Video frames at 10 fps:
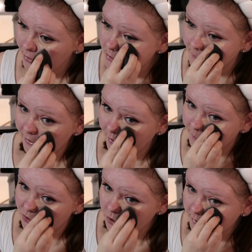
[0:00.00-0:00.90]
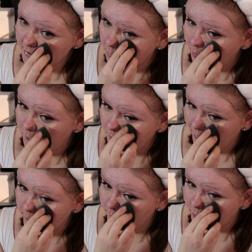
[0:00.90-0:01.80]
Because makeup is just
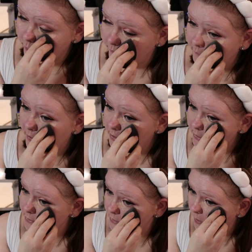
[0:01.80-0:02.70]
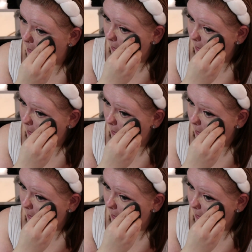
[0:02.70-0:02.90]
clothing for your face.